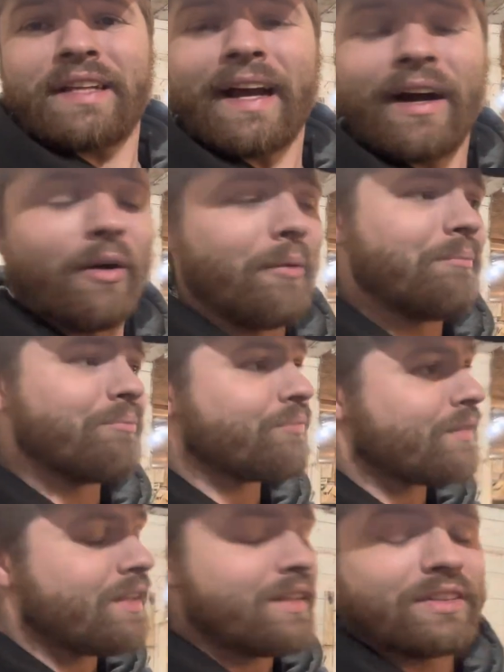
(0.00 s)
now.
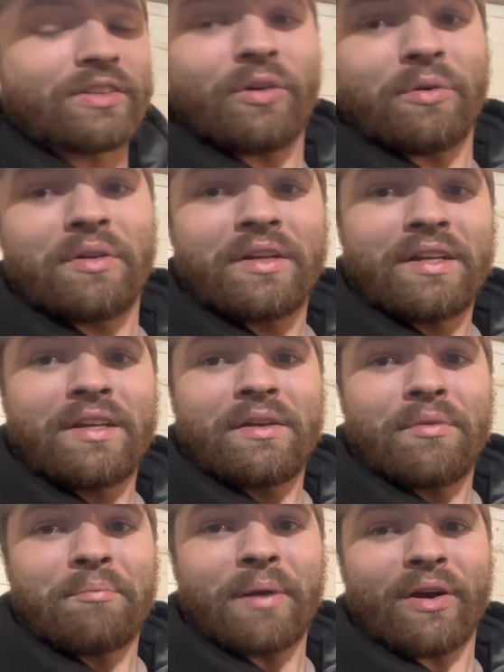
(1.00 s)
So
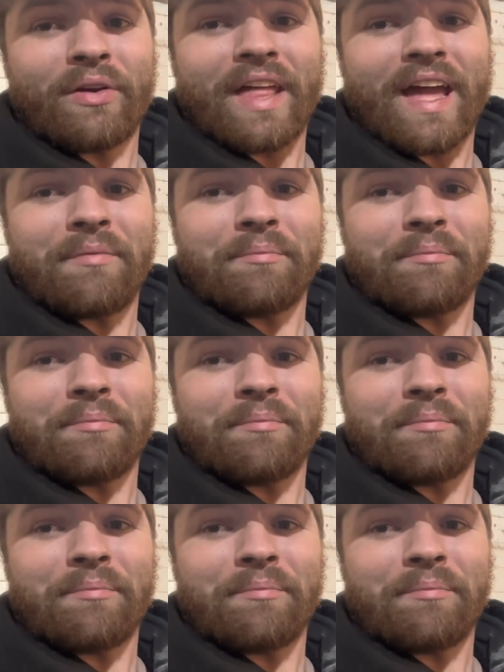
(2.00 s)
bear that in